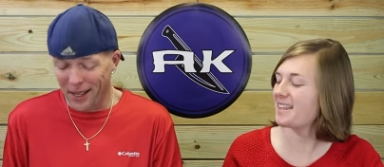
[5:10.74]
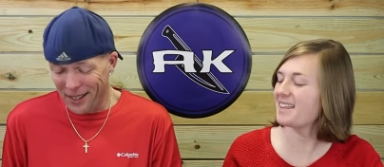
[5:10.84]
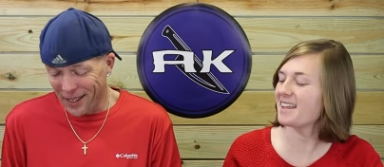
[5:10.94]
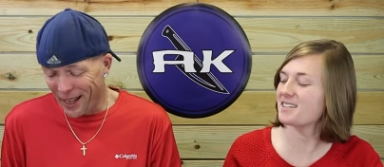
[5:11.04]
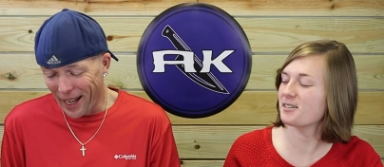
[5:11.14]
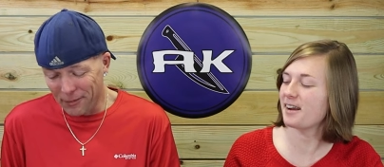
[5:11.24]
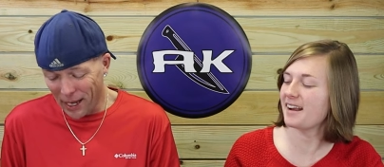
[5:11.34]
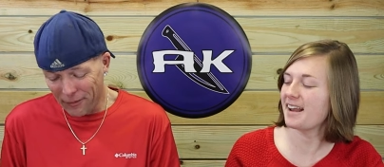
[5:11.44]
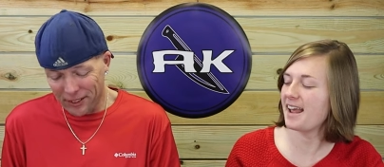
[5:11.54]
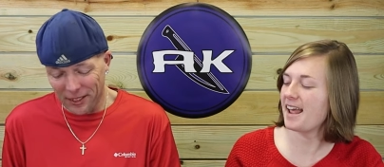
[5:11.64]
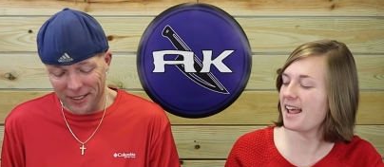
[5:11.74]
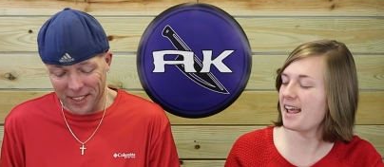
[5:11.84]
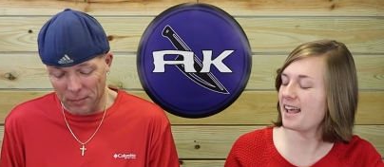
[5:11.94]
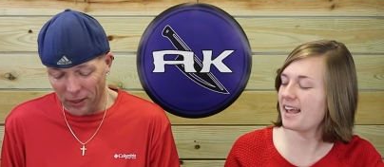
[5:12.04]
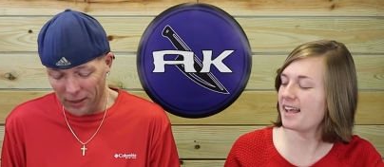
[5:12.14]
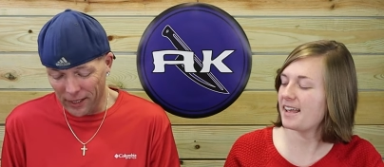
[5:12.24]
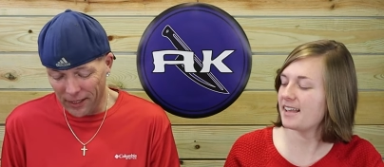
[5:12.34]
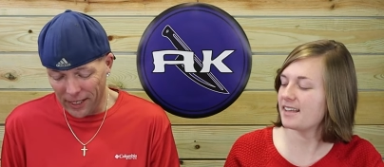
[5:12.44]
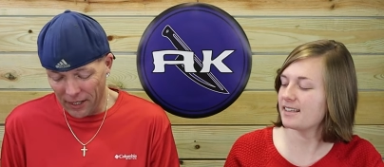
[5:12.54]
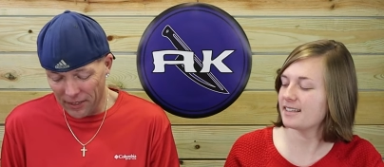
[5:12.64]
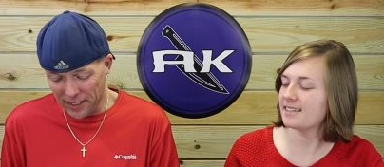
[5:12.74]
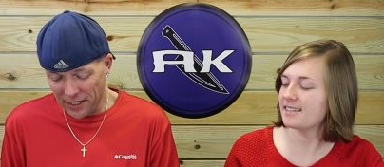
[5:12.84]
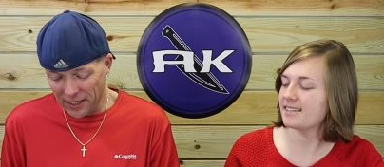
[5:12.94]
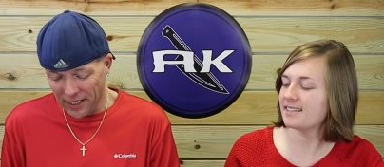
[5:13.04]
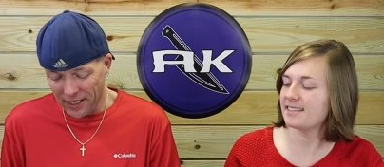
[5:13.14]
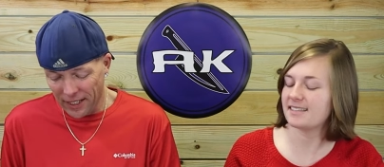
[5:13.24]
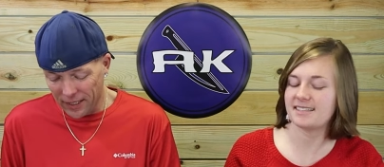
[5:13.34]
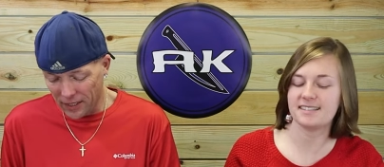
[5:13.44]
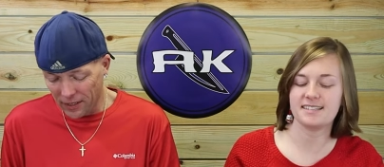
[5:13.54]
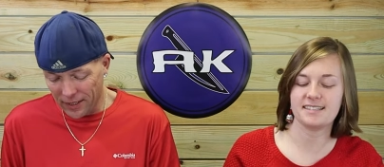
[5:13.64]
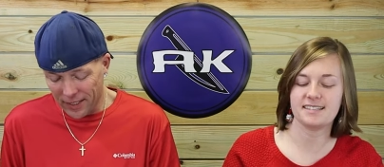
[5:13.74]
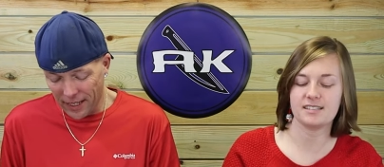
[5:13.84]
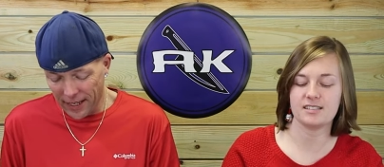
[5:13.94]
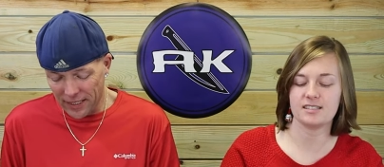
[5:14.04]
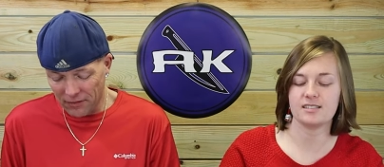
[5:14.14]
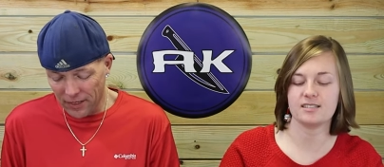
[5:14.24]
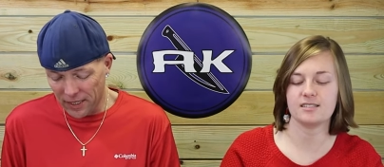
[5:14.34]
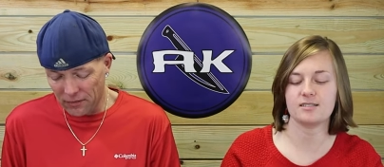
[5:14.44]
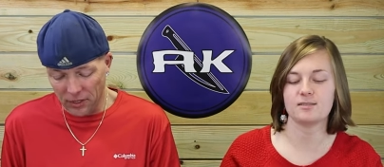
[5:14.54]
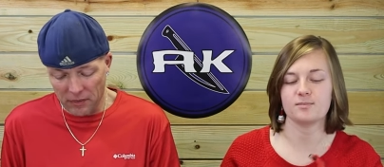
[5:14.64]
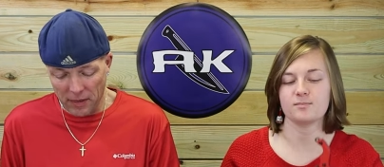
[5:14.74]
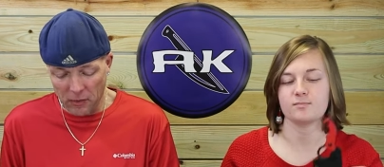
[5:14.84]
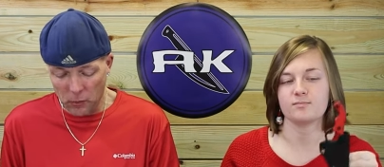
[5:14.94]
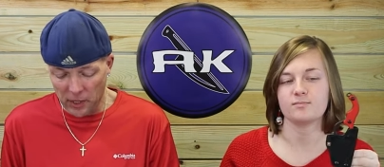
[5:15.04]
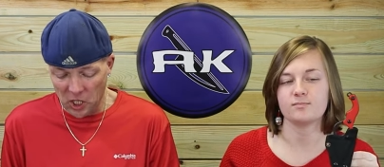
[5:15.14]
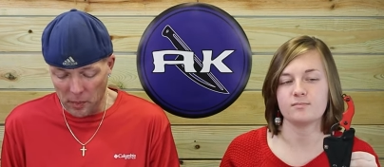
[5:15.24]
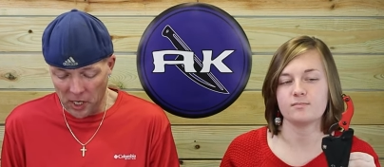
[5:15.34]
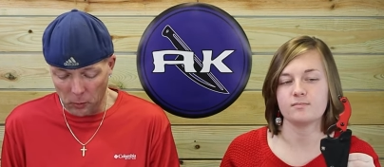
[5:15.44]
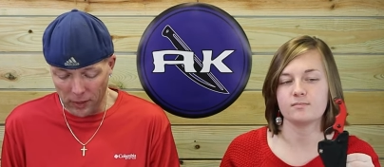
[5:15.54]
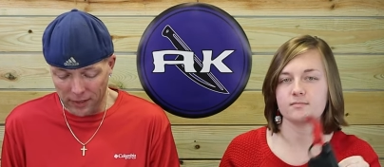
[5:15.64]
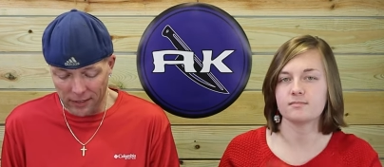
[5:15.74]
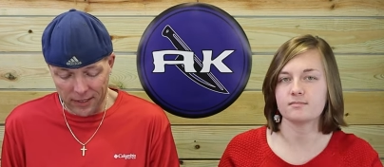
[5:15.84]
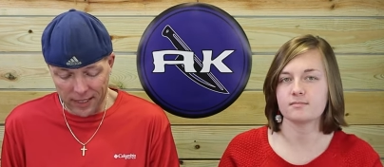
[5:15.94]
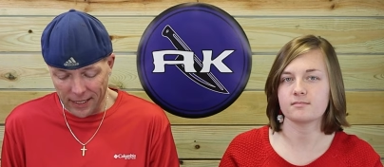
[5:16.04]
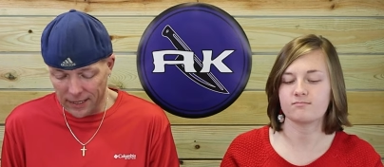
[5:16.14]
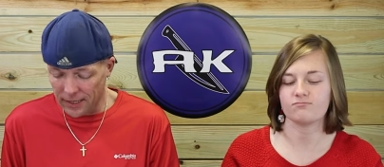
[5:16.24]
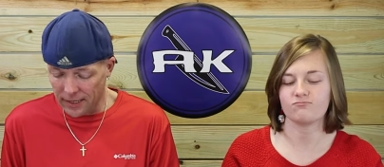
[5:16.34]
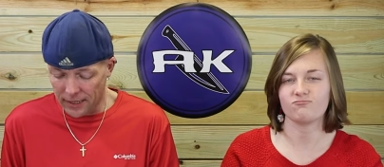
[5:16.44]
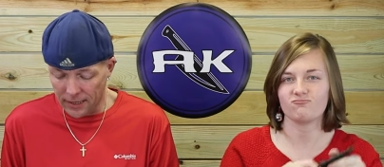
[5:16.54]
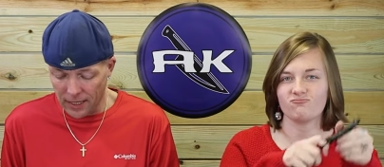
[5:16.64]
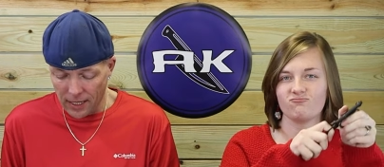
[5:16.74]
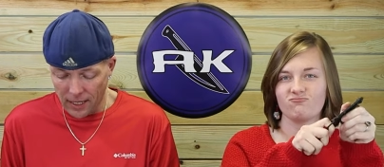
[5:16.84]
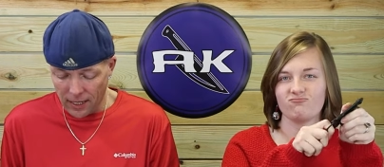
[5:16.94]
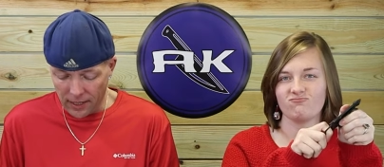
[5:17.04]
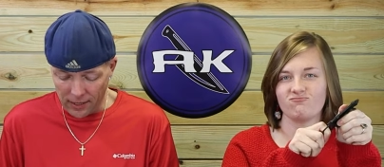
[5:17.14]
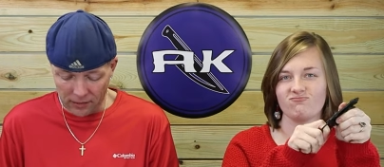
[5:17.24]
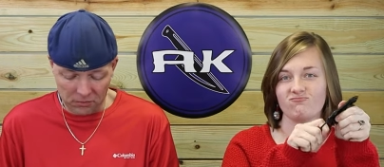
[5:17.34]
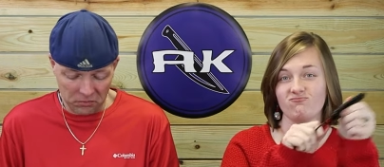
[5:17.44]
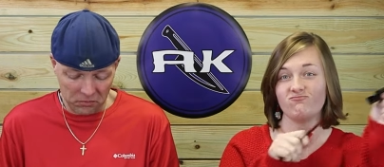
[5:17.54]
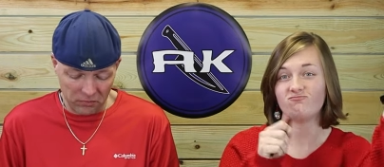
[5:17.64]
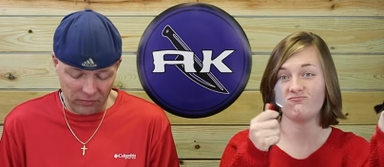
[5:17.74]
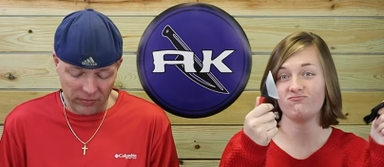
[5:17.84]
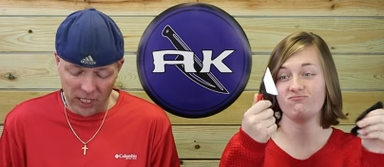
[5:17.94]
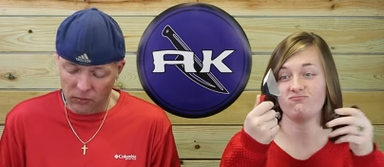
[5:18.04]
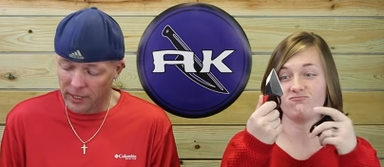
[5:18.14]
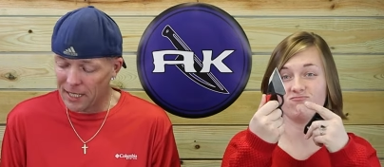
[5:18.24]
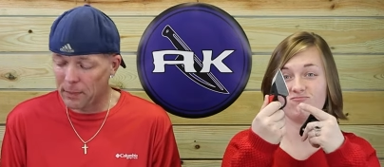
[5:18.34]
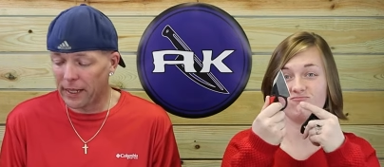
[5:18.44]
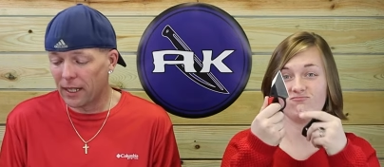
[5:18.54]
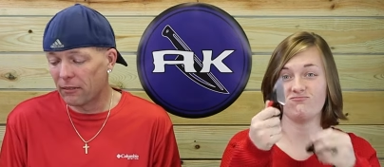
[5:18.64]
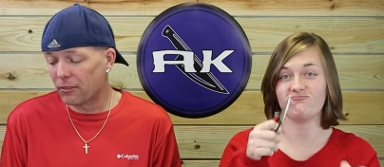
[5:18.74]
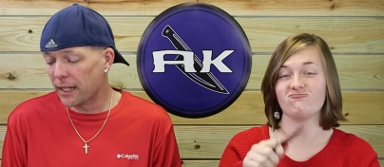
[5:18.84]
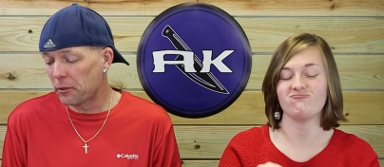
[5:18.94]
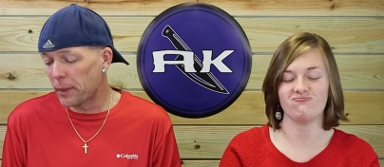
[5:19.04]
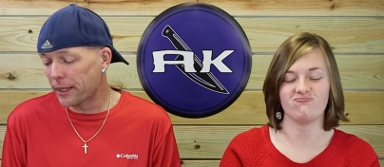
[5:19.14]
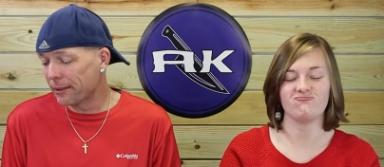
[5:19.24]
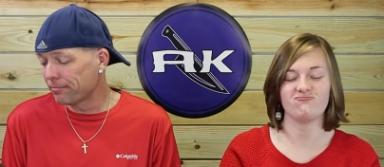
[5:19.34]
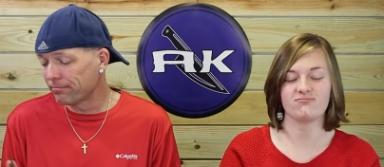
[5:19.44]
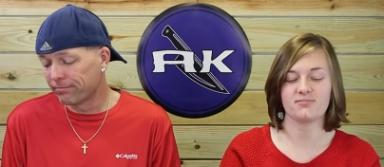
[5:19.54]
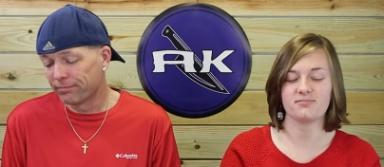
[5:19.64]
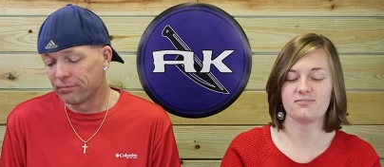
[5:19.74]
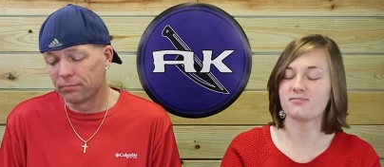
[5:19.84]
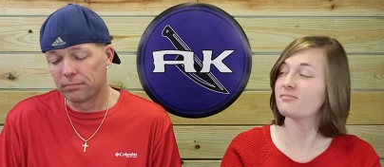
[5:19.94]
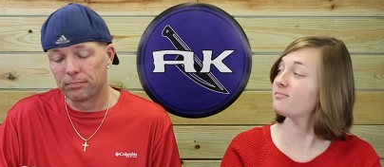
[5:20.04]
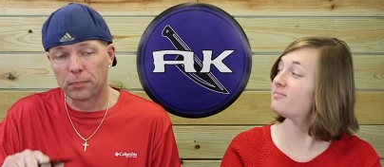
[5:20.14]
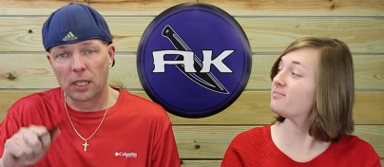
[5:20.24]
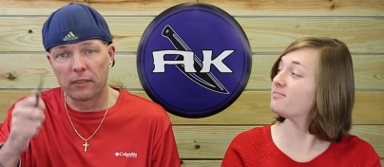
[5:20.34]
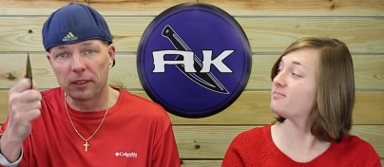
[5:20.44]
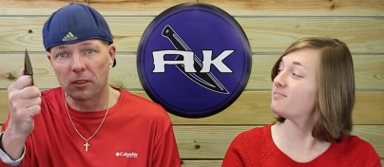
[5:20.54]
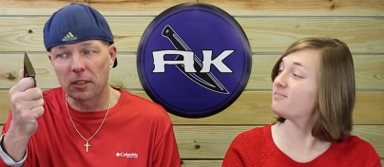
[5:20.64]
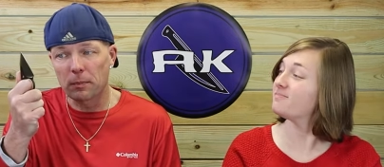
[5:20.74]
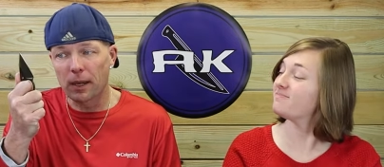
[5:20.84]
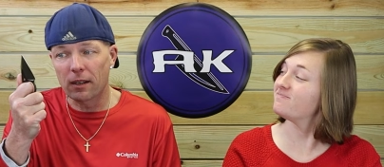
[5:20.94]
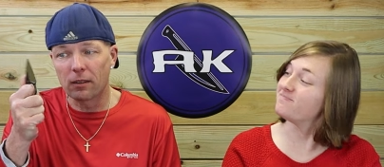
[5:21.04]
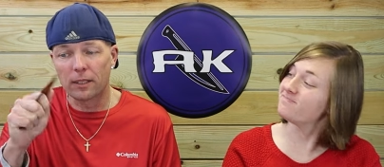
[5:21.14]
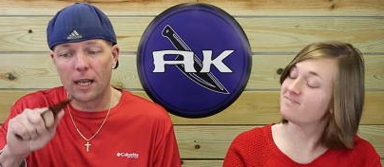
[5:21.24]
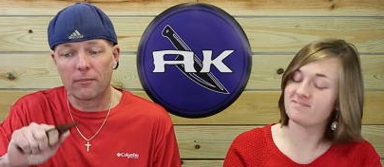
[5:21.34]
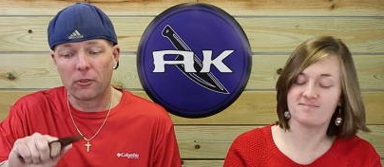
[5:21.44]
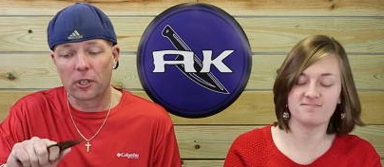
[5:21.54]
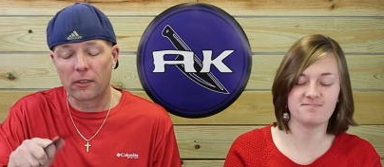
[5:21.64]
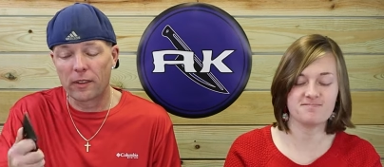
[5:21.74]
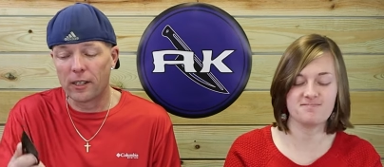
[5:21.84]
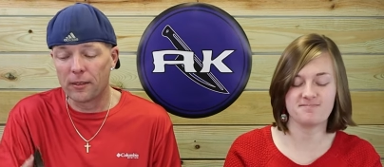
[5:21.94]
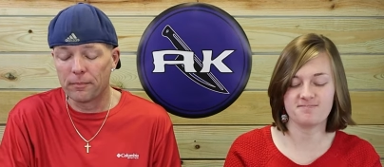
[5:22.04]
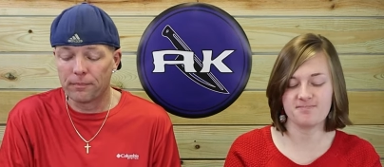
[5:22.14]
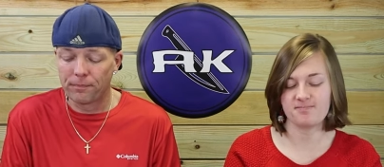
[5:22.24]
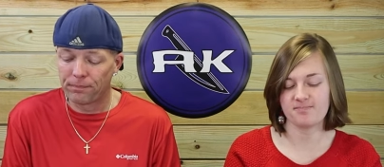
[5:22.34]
Speaker 1: I, haven't used it as a belt carry, obviously. It's a good size. It fits in front of everyone, no matter what their size is. Um, finger ring's big enough for everybody. Perfect little spot on top for your thumb.